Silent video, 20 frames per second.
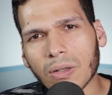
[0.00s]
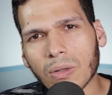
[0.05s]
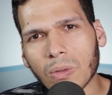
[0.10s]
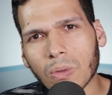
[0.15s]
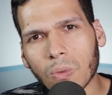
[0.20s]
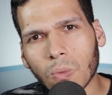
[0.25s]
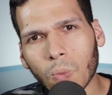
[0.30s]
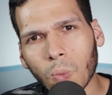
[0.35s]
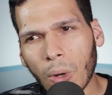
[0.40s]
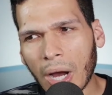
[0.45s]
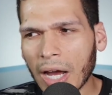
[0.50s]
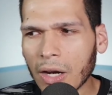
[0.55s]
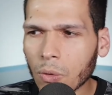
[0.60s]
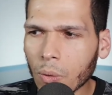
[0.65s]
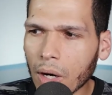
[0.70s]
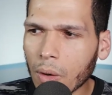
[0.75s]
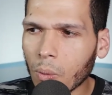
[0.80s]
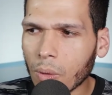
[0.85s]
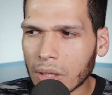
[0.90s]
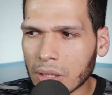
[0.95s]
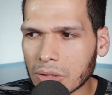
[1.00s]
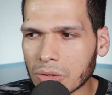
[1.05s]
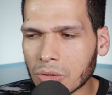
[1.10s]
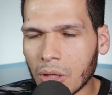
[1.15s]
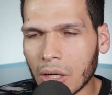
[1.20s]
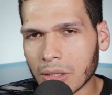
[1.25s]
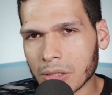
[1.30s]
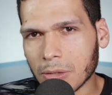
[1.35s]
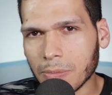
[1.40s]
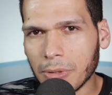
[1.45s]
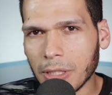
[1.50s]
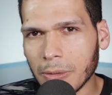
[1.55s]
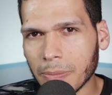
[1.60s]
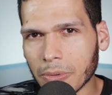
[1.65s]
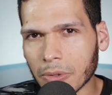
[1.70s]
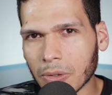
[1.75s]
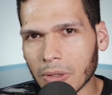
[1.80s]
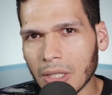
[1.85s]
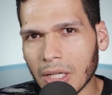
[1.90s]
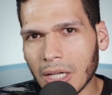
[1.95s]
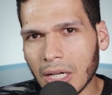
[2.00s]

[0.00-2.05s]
Why do I want to talk to people?